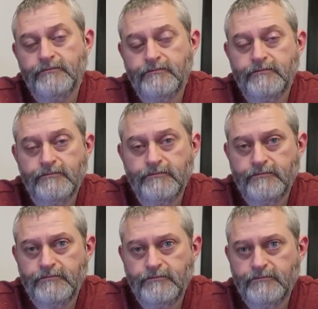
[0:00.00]

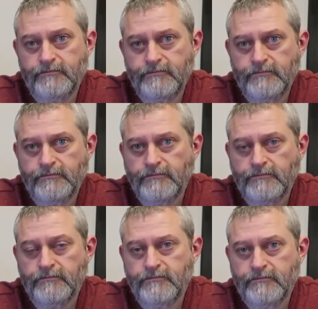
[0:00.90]

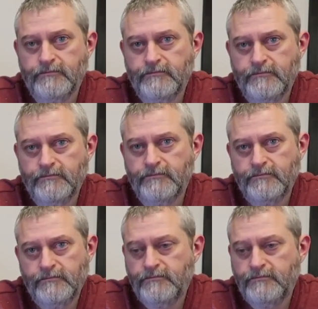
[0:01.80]
This person isn't speaking.